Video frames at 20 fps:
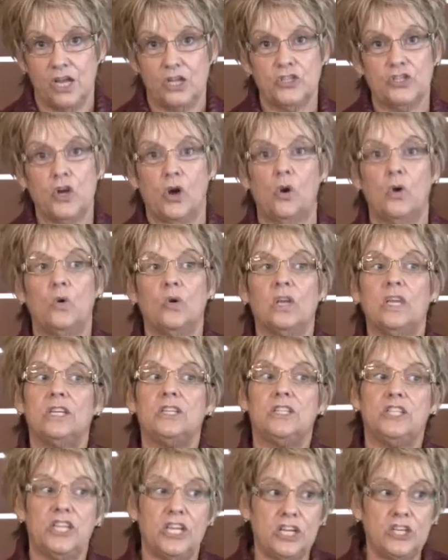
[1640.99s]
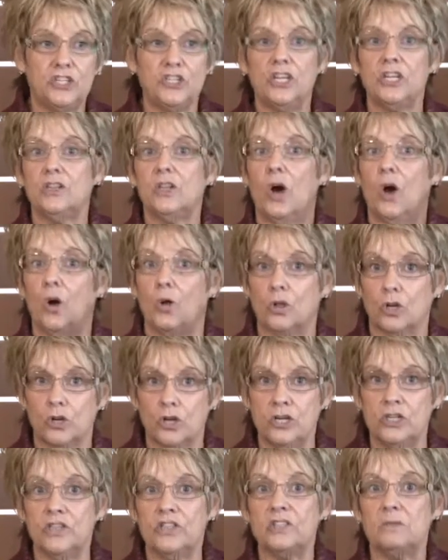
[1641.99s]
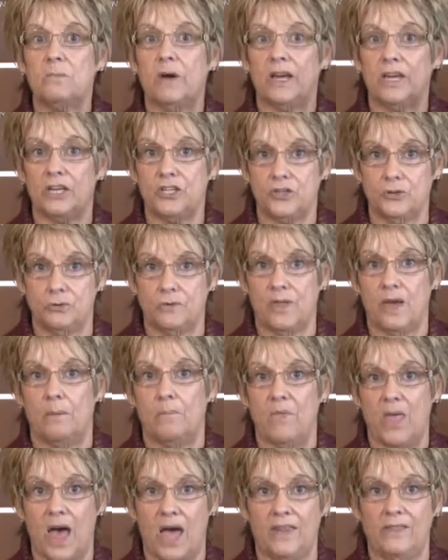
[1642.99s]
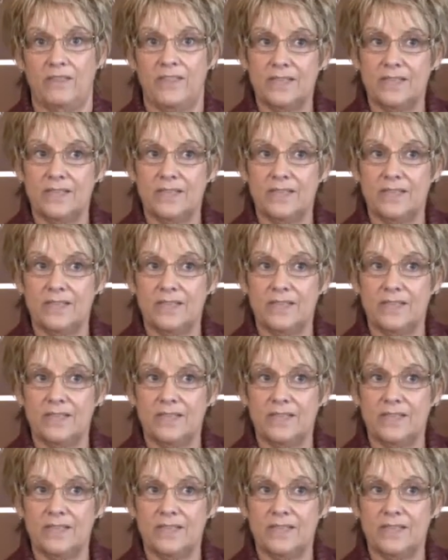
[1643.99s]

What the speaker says: So in teaching the whole earnest money to them then,